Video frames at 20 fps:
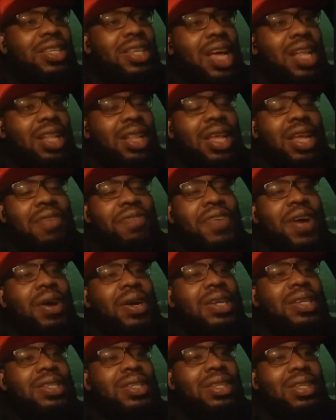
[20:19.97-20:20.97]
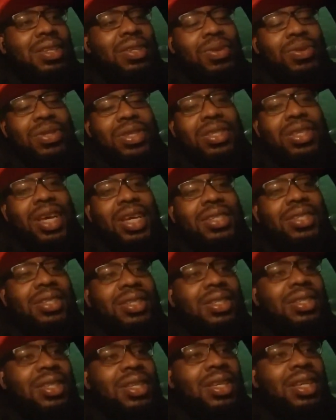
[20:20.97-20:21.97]
They got the Atlanta Falcons and the Houston
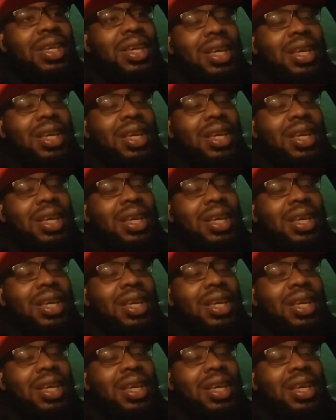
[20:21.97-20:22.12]
Texans.